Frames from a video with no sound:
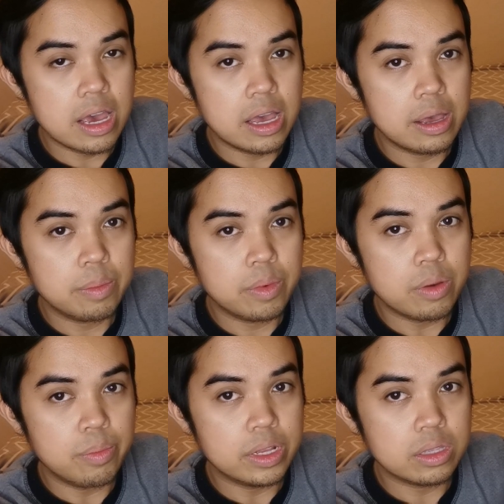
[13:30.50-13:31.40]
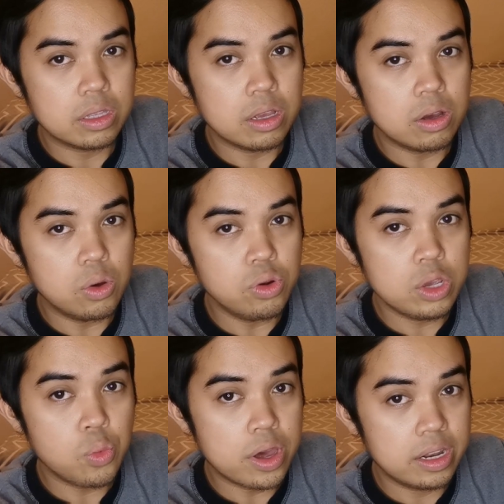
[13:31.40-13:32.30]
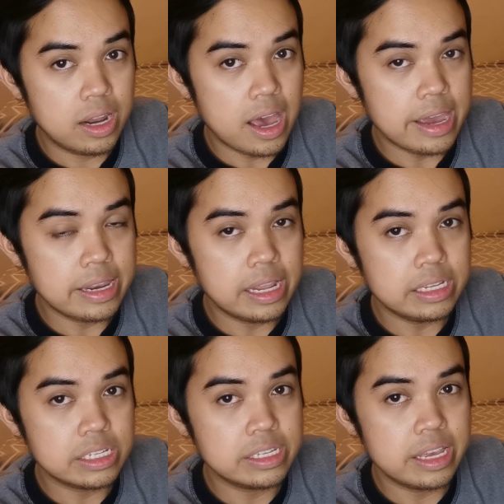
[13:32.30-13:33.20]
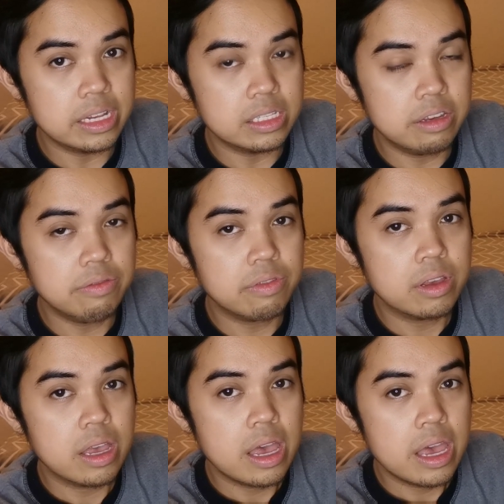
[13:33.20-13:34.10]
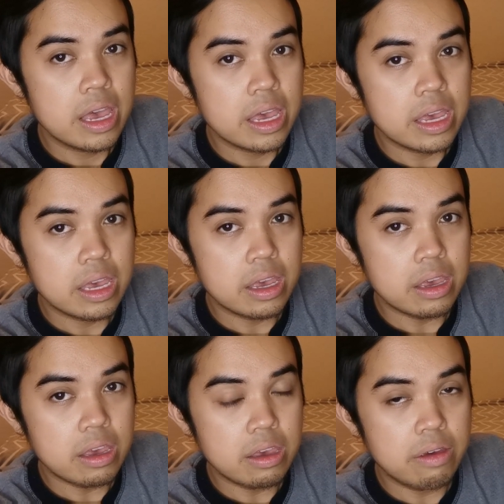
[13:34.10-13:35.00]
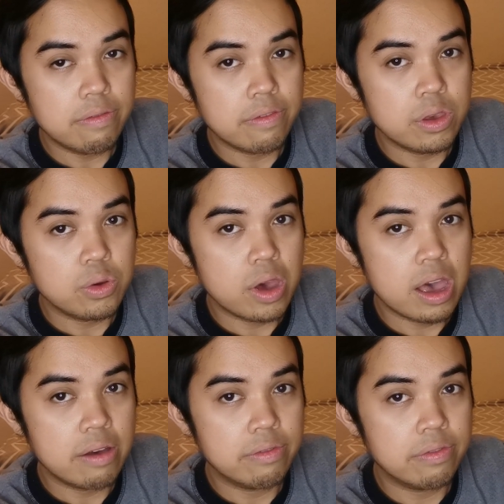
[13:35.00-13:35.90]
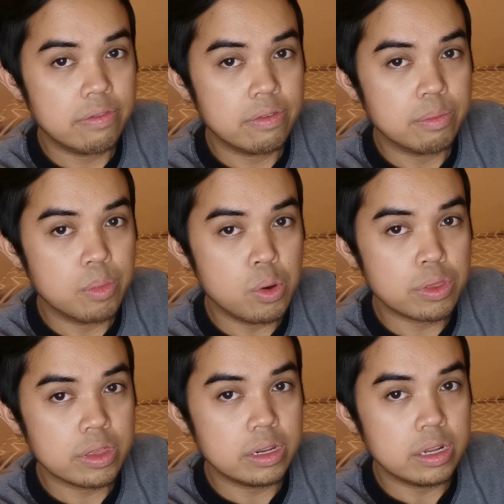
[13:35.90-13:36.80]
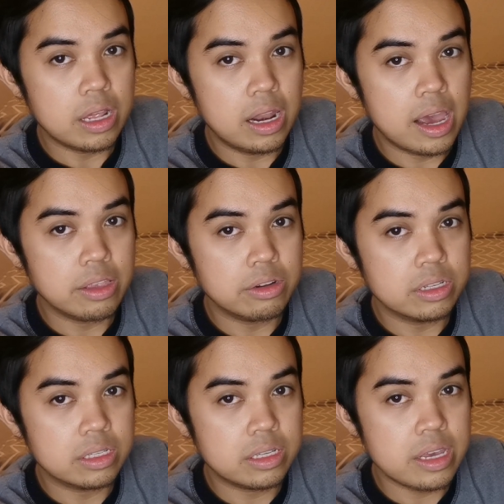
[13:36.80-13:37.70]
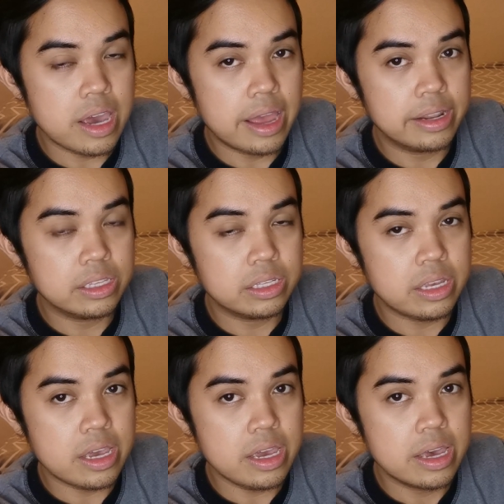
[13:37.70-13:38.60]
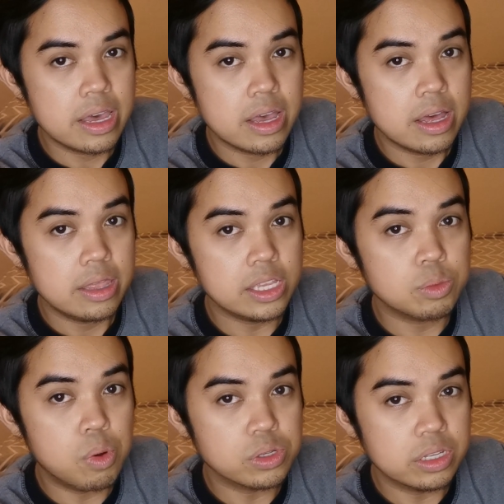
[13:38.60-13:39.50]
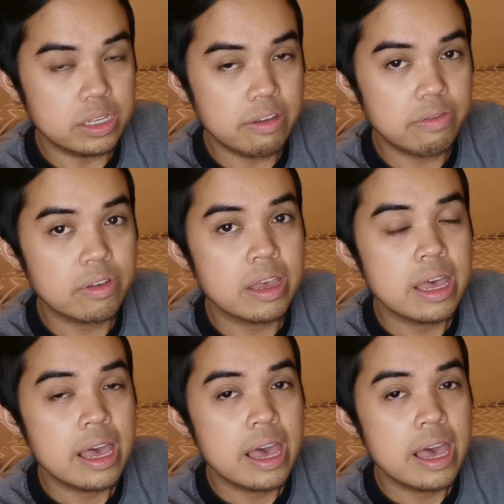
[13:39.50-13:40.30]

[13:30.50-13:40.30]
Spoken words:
but only one line that is negative. If you have both a line on the C and a T, that's positive.